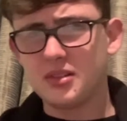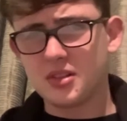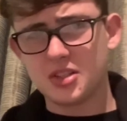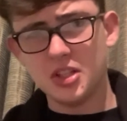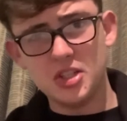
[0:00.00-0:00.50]

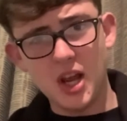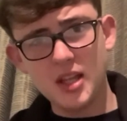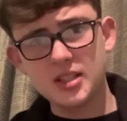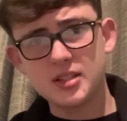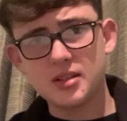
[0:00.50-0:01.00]
to
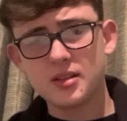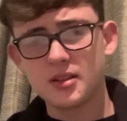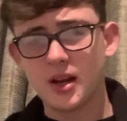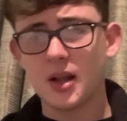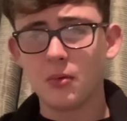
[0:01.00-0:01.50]
suggest
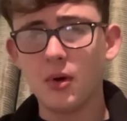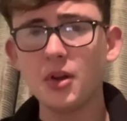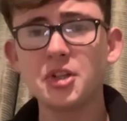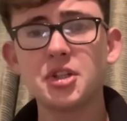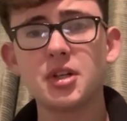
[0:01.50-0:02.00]
that I
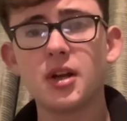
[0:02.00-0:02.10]
watch